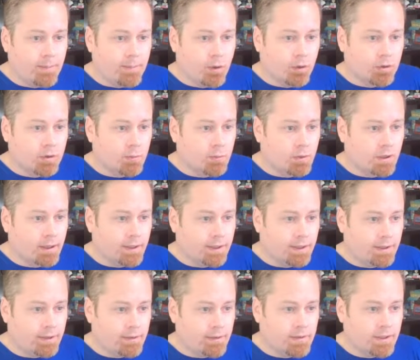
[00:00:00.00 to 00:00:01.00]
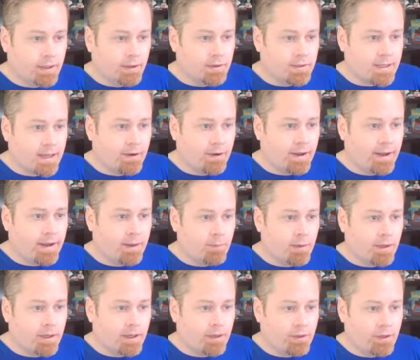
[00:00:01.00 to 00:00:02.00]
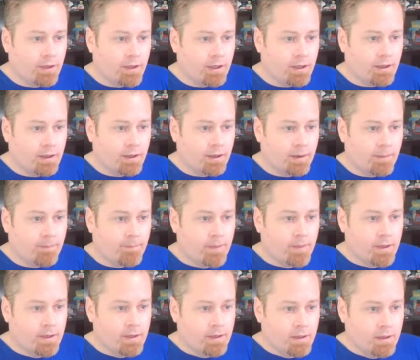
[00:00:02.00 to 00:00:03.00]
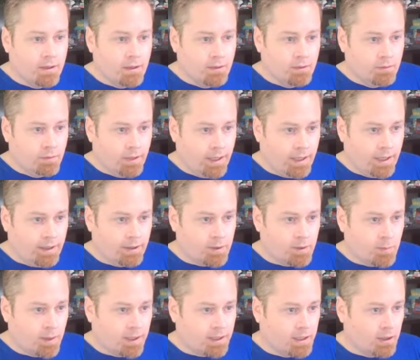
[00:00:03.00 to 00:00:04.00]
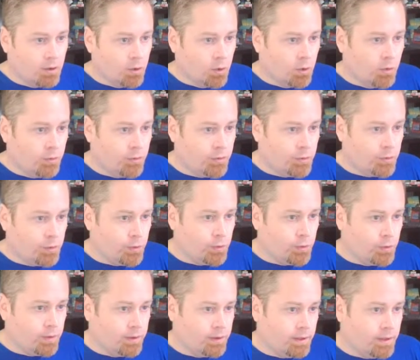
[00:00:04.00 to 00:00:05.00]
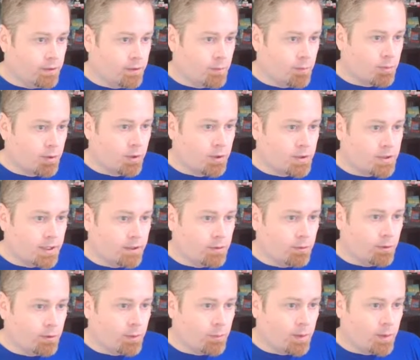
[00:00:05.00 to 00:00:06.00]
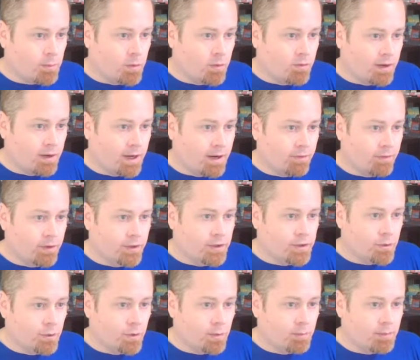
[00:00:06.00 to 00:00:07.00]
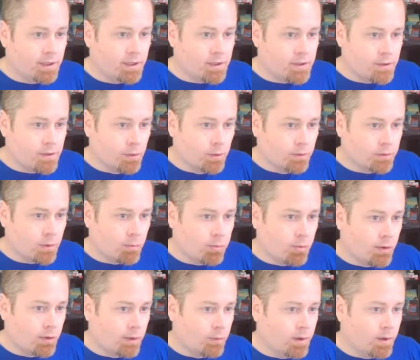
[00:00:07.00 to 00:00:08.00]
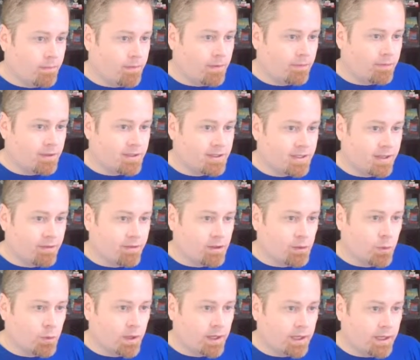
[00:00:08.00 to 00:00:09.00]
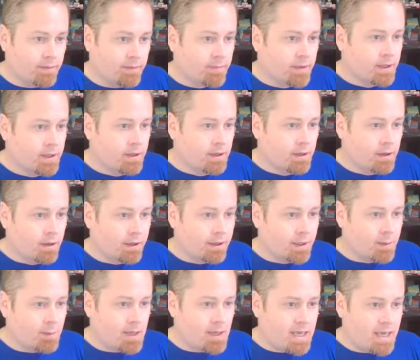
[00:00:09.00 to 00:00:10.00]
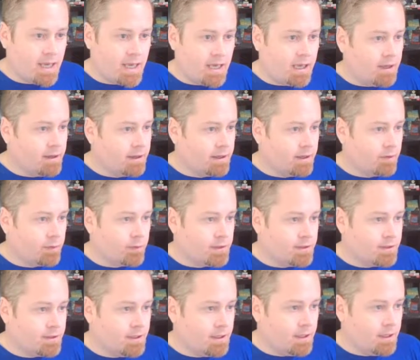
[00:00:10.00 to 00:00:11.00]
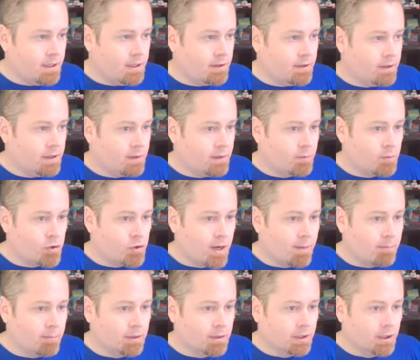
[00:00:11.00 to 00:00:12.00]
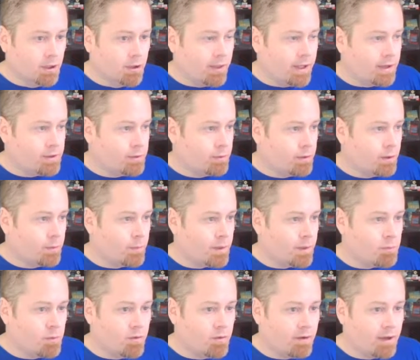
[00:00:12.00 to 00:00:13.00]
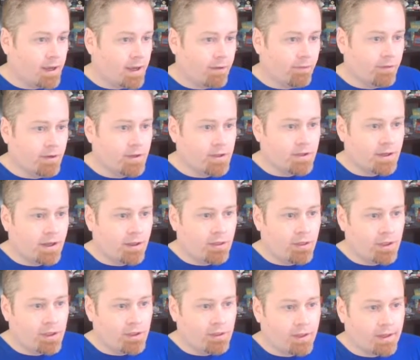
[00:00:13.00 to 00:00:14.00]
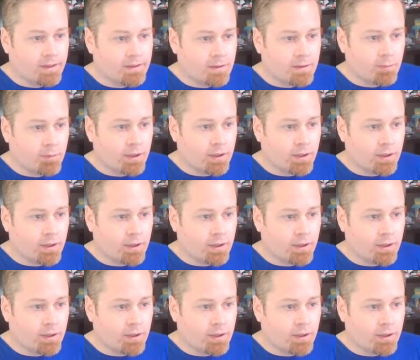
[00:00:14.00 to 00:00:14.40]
ultimately settles out at, but I think expecting gold to either approach that 200-week moving average or potentially hold support at 157.20 are going to be key. And if we see it drop below that 200-week moving average, then I think that's a